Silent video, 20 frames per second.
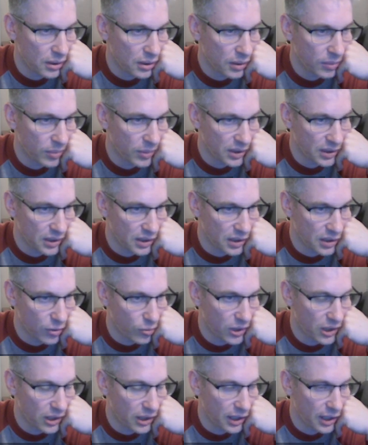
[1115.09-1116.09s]
because this
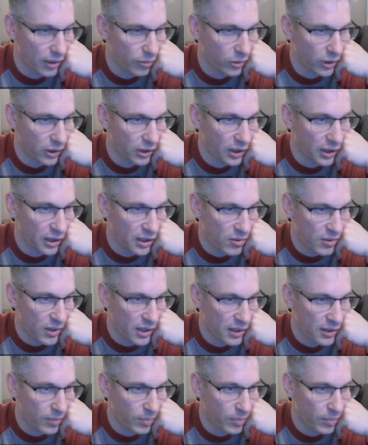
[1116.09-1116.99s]
queen can't run anywhere,